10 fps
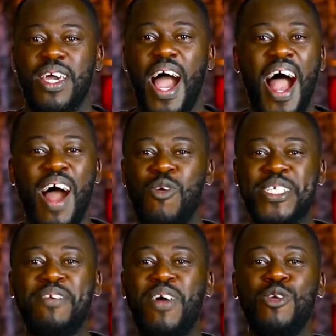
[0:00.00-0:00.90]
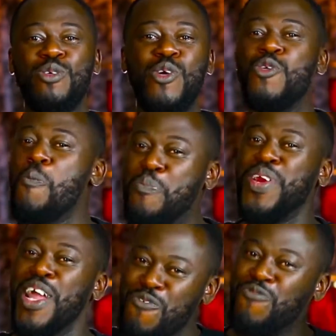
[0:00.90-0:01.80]
Ah, whatever you do, you
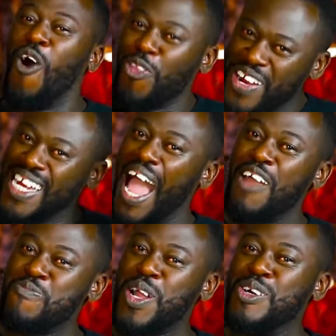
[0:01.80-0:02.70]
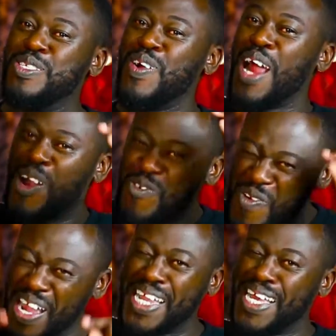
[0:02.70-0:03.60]
bring forth life because you are a
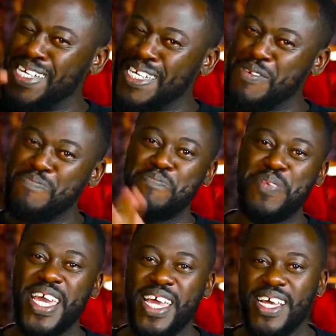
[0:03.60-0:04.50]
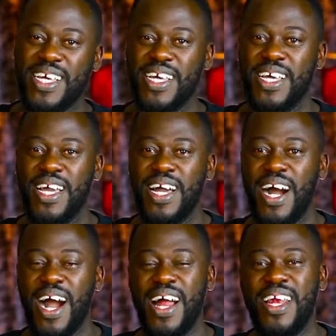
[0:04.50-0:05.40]
quickening being.
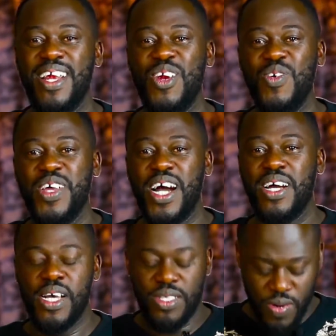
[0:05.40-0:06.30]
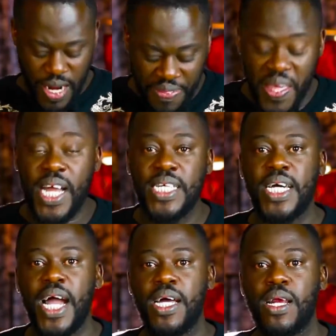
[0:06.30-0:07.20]
Hallelujah. Hallelujah. So nothing can
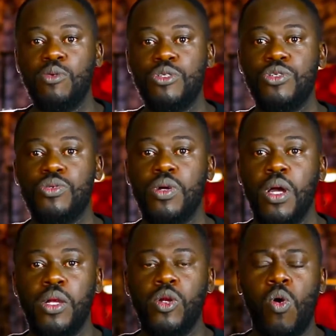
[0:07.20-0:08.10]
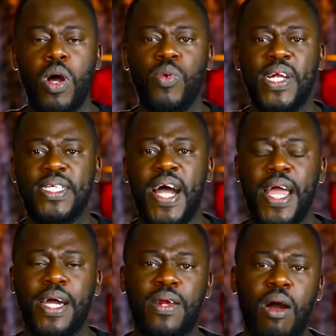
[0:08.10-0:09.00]
die around you. No one will
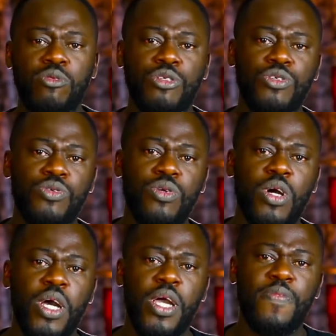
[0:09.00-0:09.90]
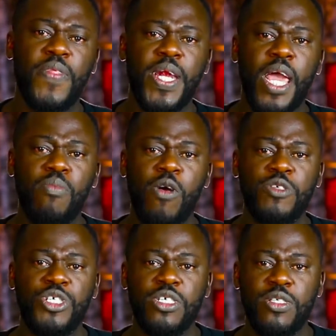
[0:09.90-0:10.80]
die around you in the name
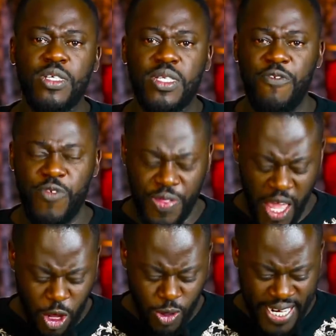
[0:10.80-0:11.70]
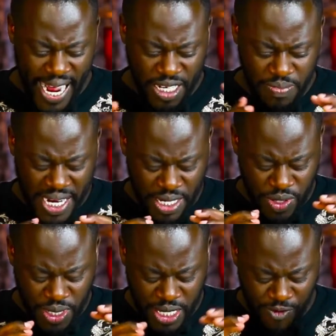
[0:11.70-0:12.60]
of Jesus. Everything you touch may
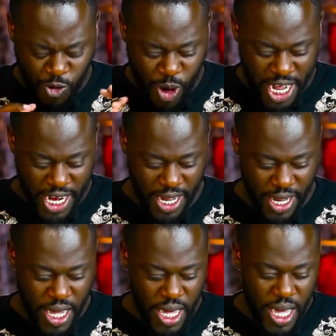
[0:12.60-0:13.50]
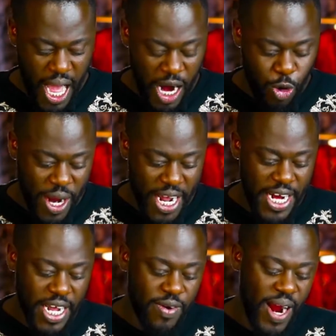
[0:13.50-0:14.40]
receive quickening, a uh,
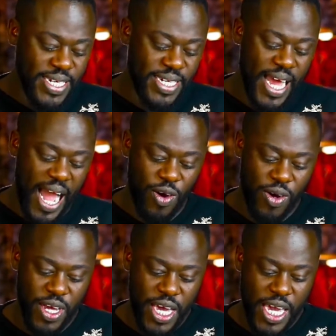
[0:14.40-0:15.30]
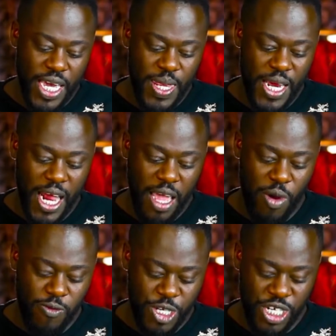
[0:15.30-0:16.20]
quickening right now in the
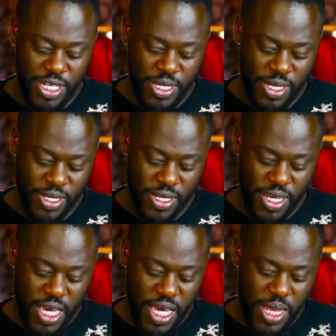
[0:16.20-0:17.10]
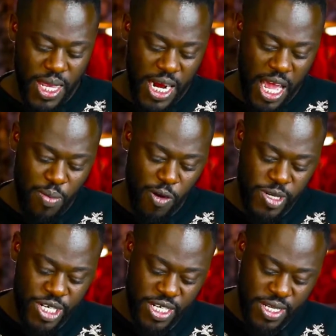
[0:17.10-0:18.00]
name of Jesus. In the name
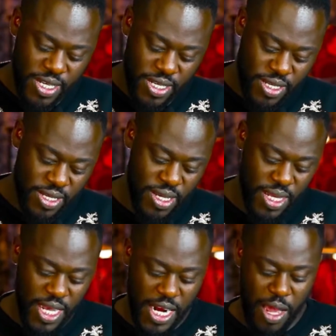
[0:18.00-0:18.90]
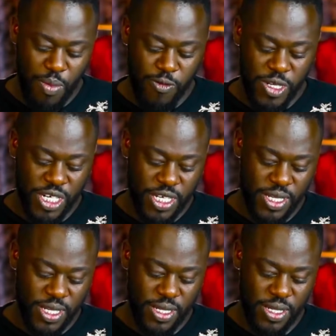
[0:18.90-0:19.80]
of Jesus. In the name of
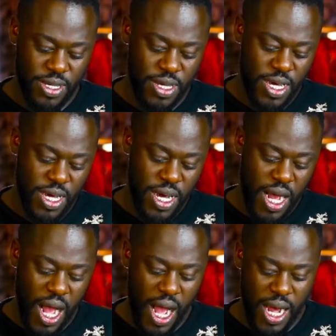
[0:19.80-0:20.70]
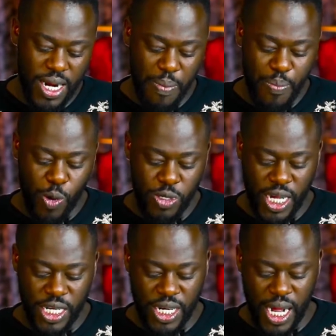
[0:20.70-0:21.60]
Jesus. Ha
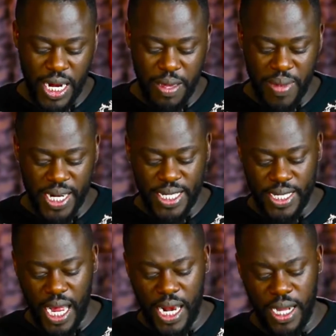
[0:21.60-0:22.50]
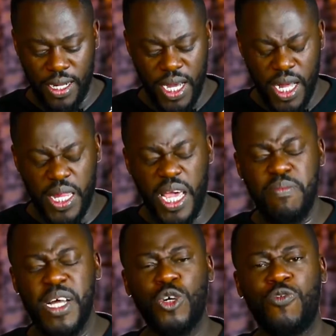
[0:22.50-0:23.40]
rapotash kalemandizala. The
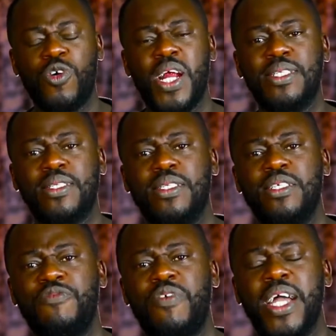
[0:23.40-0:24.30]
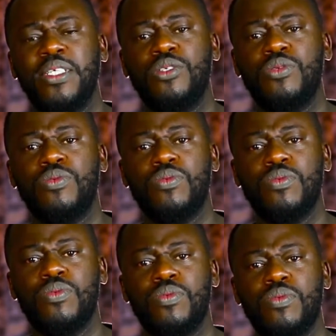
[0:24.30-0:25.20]
image of Christ defines you.
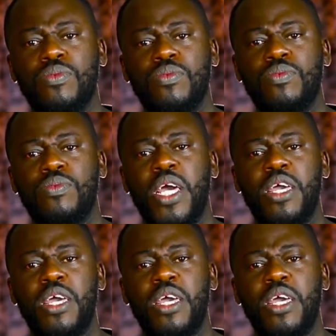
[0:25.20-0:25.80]
Amen.